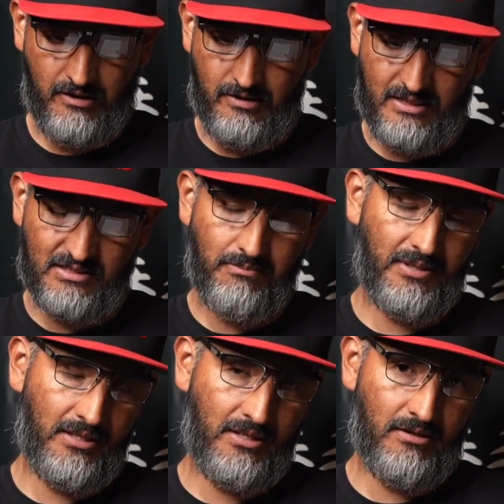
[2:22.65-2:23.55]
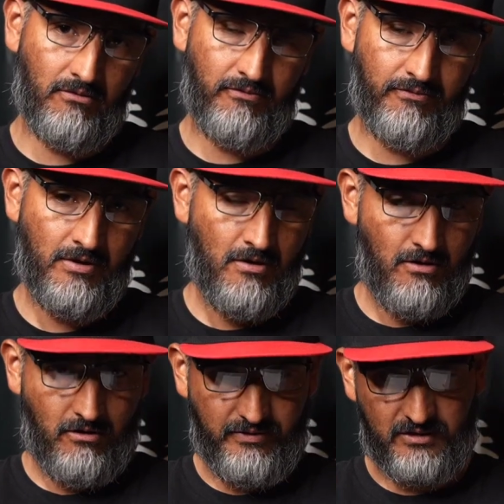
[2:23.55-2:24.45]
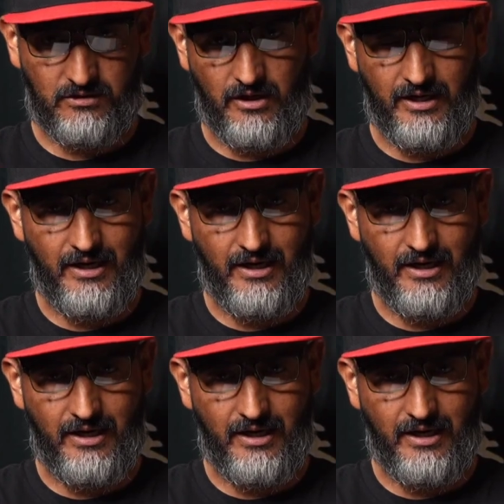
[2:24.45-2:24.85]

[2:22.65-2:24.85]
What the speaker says: that's the beginning of the starting